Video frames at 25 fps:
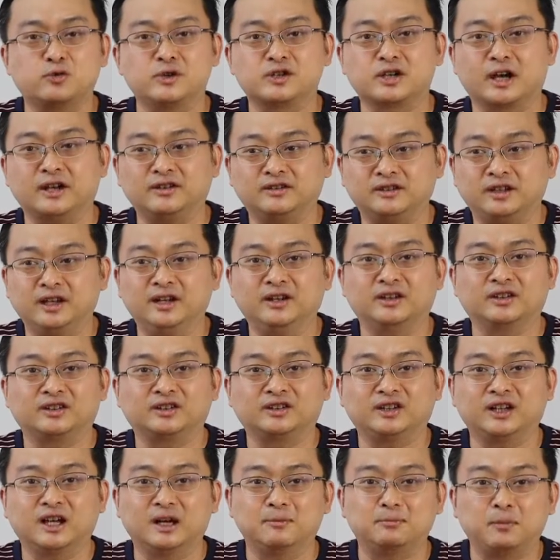which I think
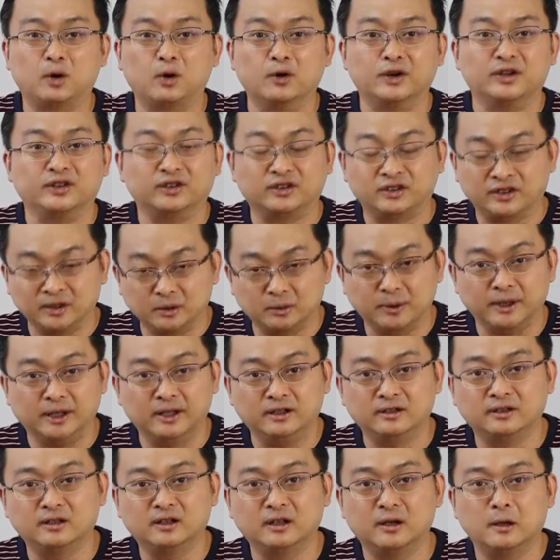Singapore is still
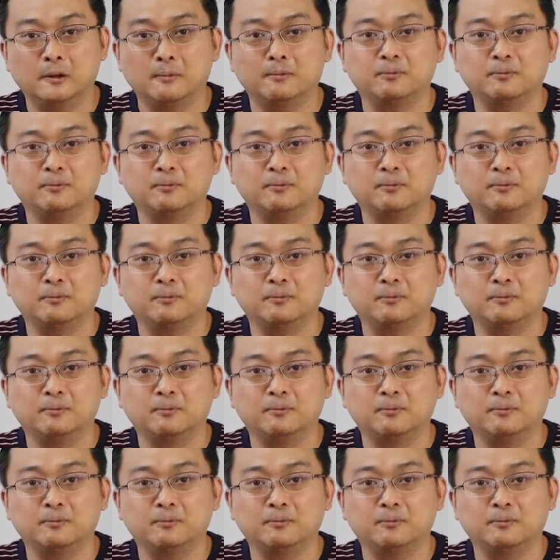in,